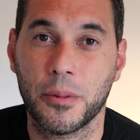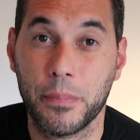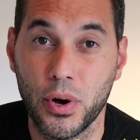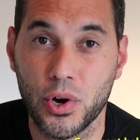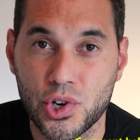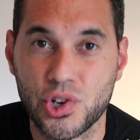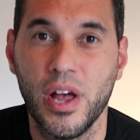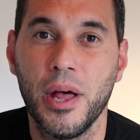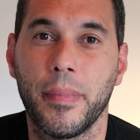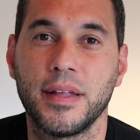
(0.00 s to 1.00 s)
to push
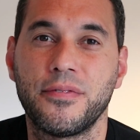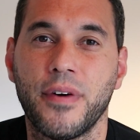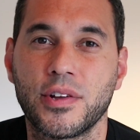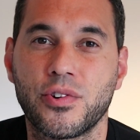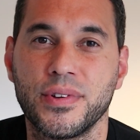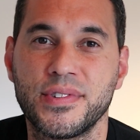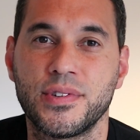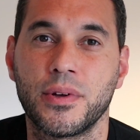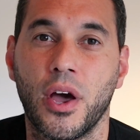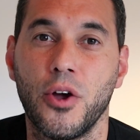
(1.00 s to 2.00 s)
manufacturers
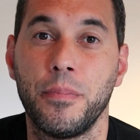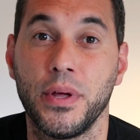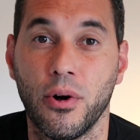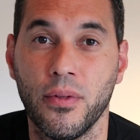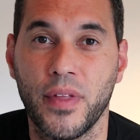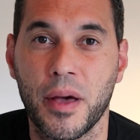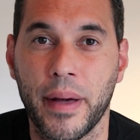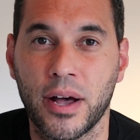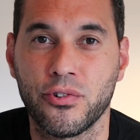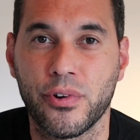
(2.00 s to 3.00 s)
to go beyond their
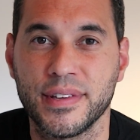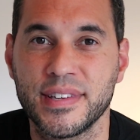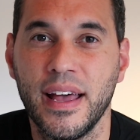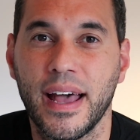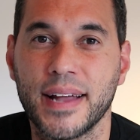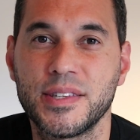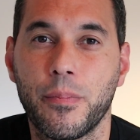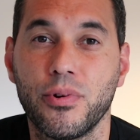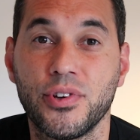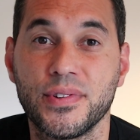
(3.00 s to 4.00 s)
boundaries and to
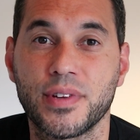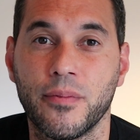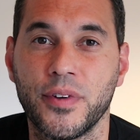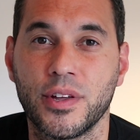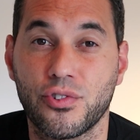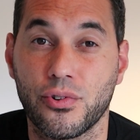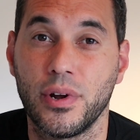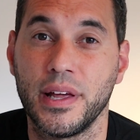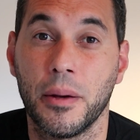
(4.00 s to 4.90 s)
produce something truly